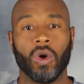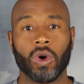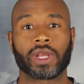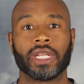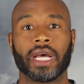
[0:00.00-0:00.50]

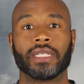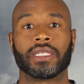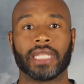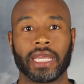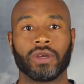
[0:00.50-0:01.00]

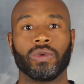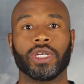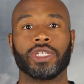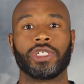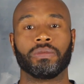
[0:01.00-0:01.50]
organize
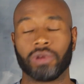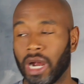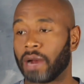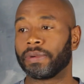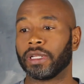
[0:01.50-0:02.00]
language
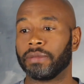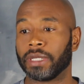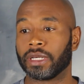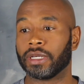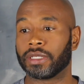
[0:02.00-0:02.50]
properly
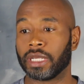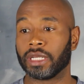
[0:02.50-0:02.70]
because